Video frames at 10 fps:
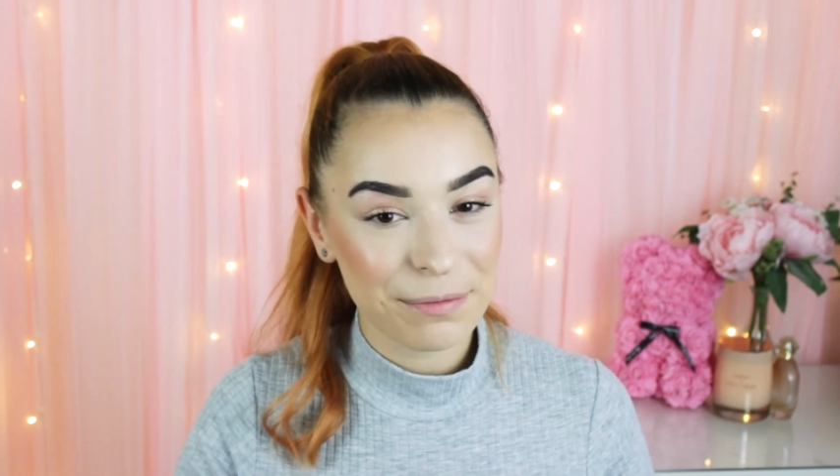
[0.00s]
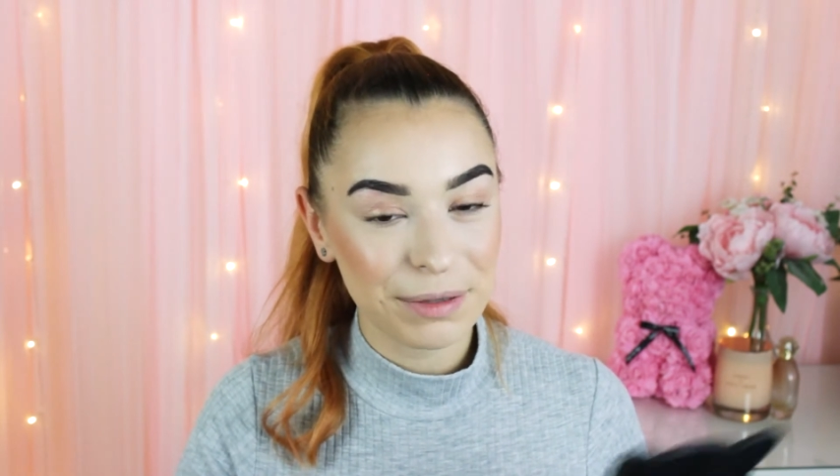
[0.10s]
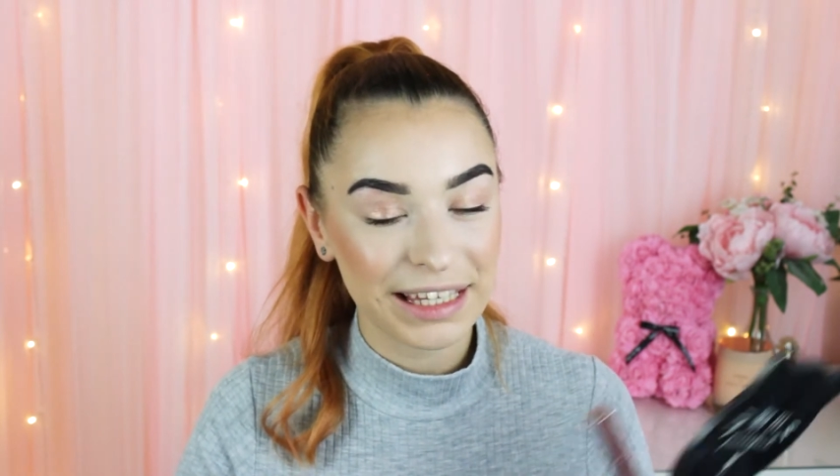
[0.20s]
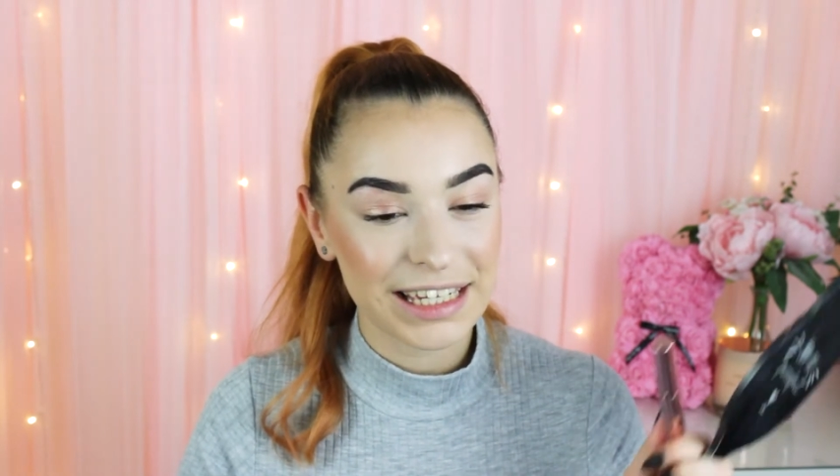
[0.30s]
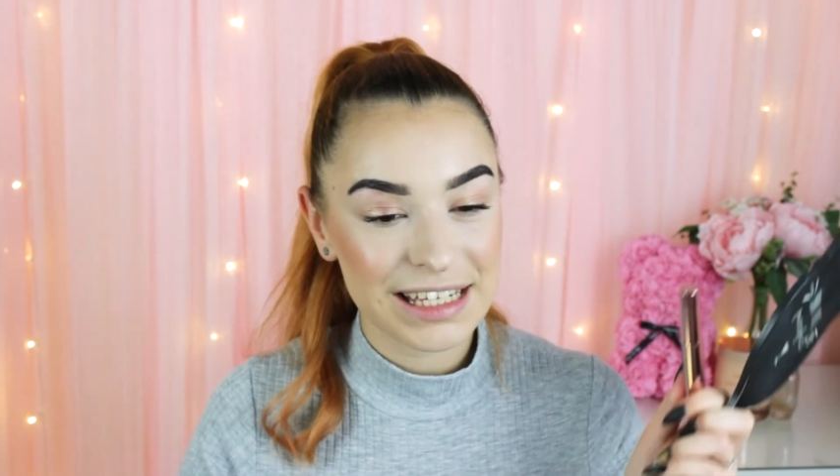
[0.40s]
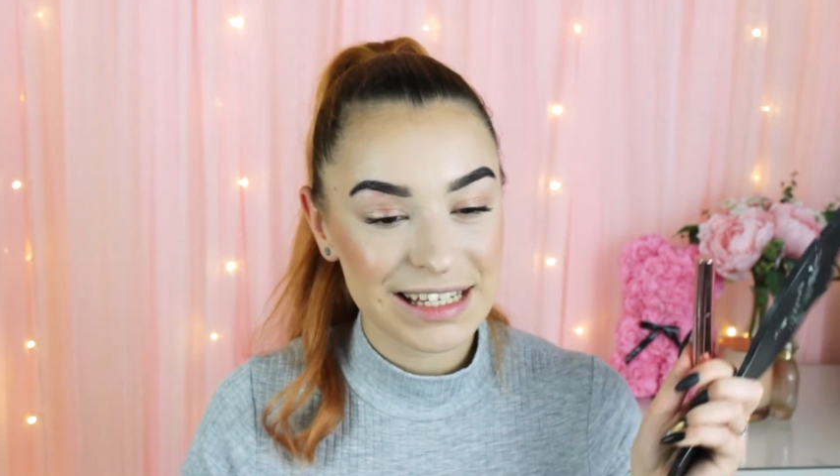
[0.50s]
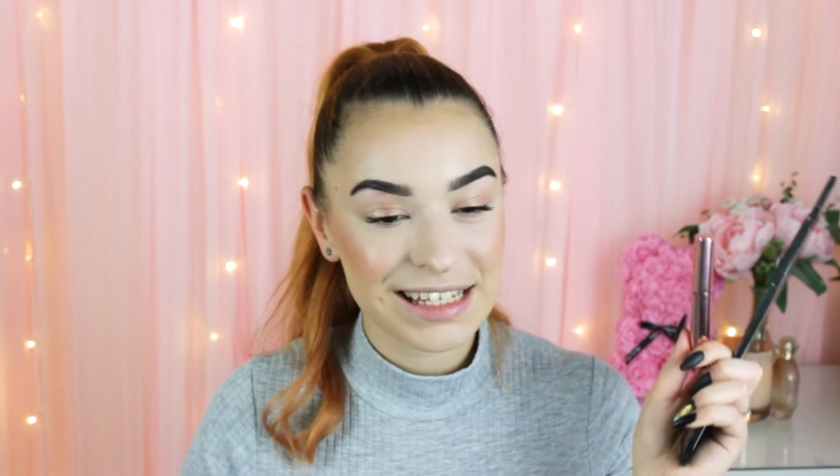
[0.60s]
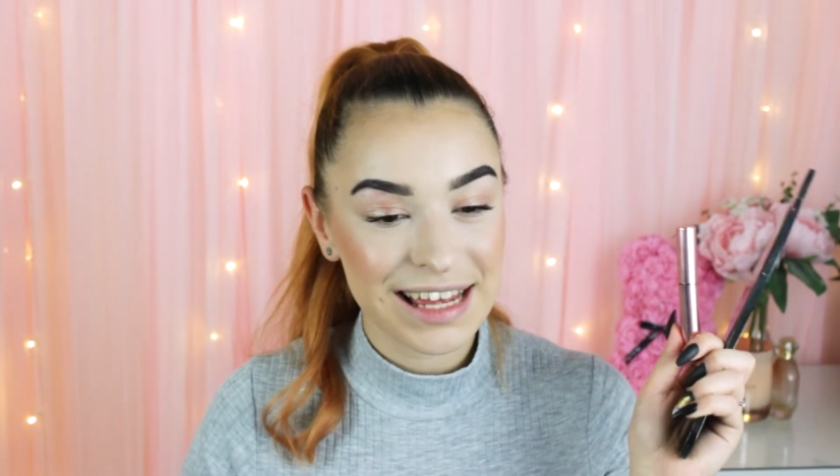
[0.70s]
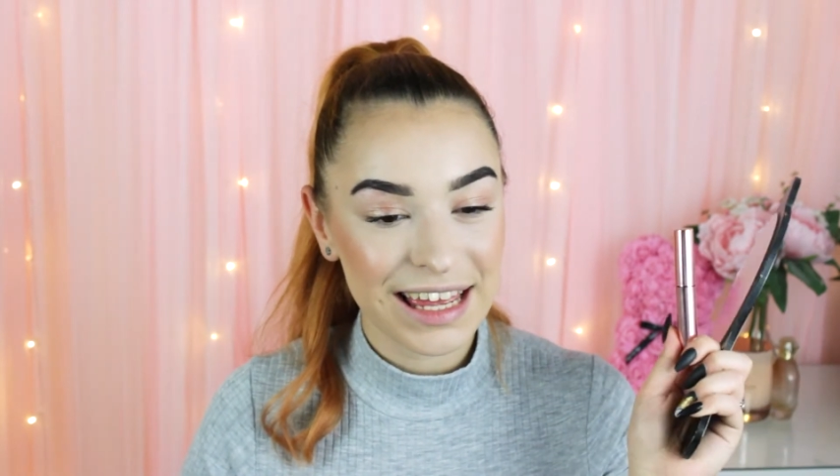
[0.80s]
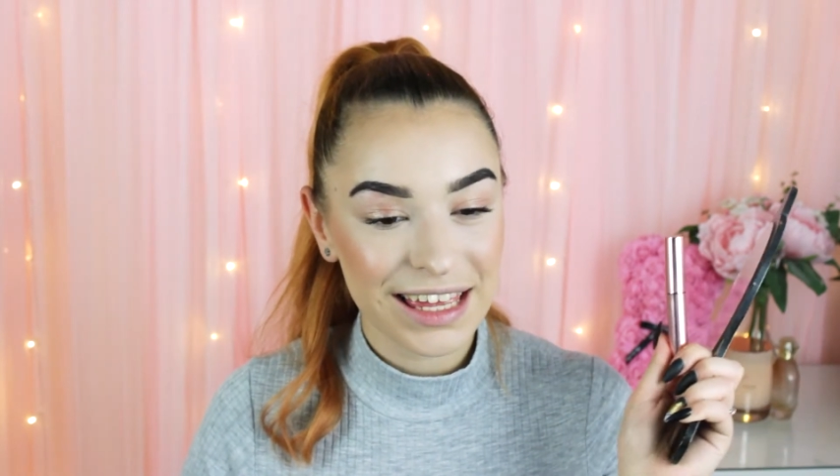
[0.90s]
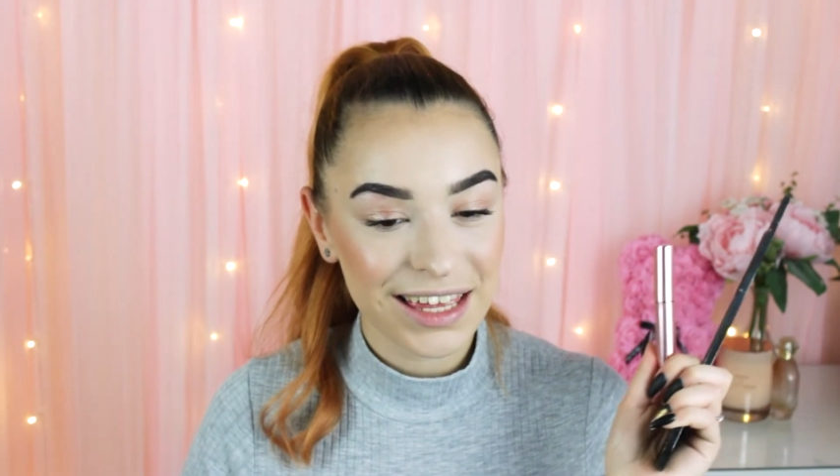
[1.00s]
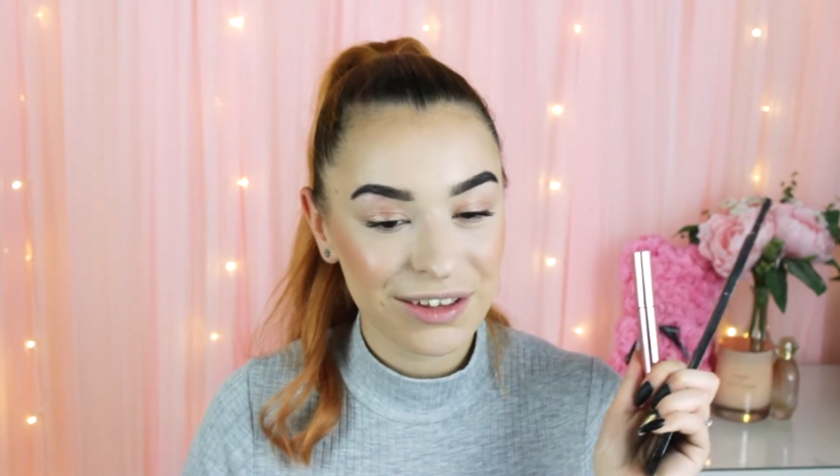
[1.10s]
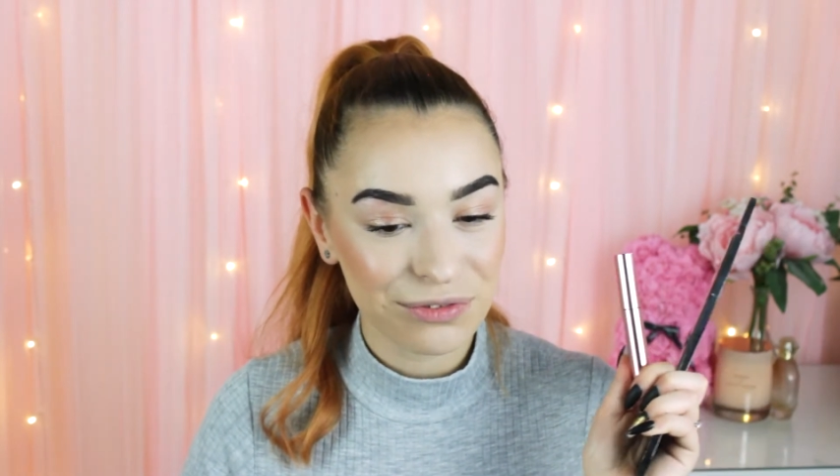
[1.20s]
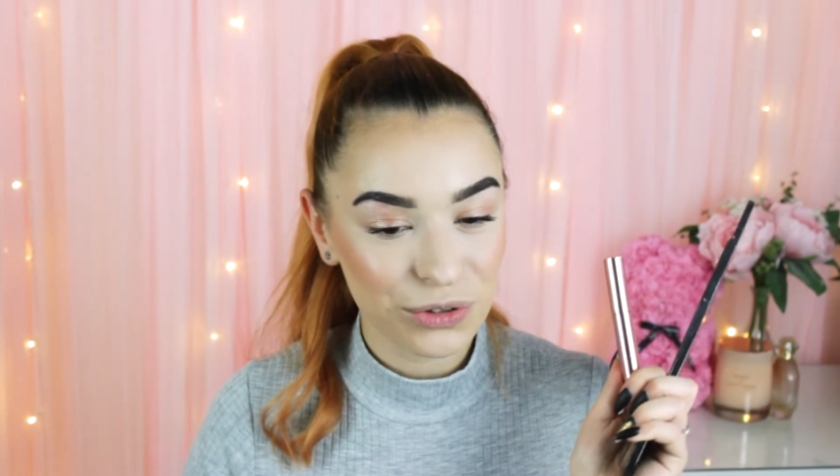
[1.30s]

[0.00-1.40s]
because if